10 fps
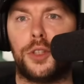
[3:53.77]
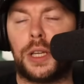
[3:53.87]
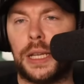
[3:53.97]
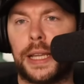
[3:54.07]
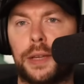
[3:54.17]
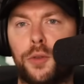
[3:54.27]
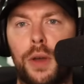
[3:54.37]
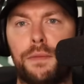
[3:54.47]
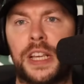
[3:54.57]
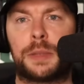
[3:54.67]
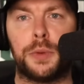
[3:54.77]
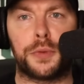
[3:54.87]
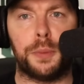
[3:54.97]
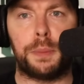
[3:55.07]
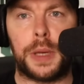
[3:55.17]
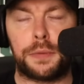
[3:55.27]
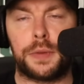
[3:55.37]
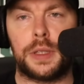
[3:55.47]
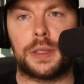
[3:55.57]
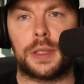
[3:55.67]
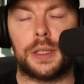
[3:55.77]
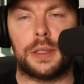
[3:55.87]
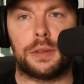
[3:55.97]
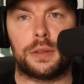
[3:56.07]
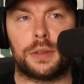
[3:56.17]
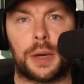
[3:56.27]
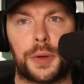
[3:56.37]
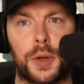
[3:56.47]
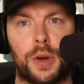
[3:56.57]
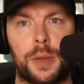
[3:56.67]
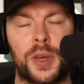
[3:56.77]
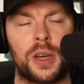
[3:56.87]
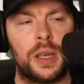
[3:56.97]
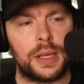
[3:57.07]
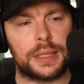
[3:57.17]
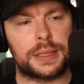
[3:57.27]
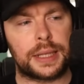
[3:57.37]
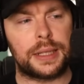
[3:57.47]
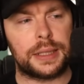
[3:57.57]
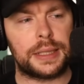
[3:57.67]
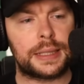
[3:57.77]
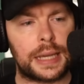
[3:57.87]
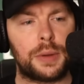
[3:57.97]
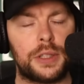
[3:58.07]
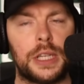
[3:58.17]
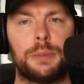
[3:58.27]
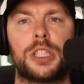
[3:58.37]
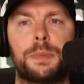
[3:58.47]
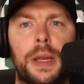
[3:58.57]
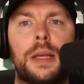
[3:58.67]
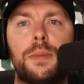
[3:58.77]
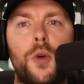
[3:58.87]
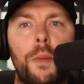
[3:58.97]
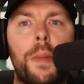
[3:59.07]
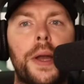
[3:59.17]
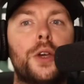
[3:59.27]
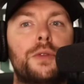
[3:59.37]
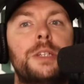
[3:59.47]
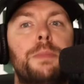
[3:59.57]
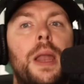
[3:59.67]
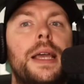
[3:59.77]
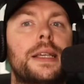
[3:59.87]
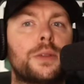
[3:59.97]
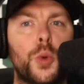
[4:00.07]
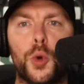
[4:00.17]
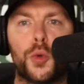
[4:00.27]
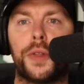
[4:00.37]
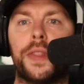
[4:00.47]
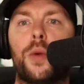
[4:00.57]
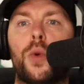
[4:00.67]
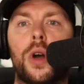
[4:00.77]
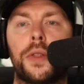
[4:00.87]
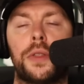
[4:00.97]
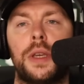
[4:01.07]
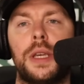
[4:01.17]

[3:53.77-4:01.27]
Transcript: Clearlake have got investment from P I F in, in Saudi Arabia, and suddenly these Saudi teams are spending more money on these players than we all think they're worth.